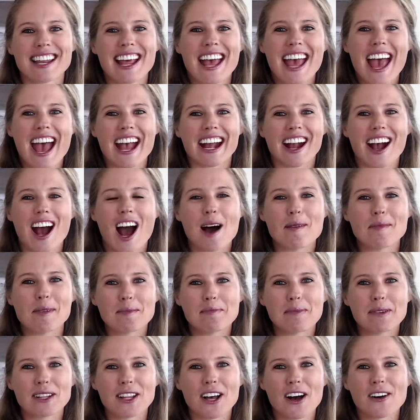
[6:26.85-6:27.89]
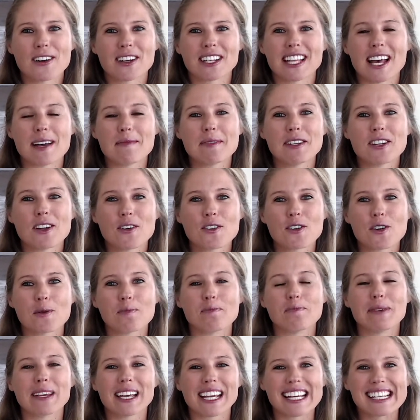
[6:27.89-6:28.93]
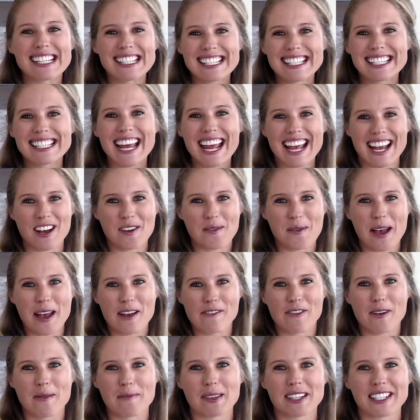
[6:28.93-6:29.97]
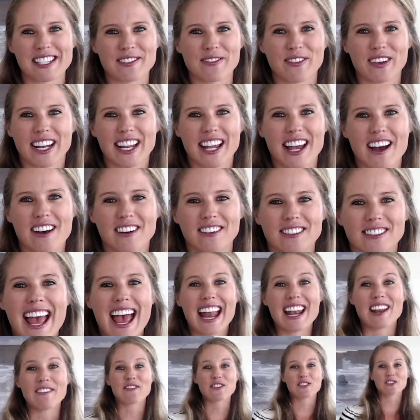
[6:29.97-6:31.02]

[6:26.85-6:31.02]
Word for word: and comment below to let me know your biggest takeaway from this video. And if you're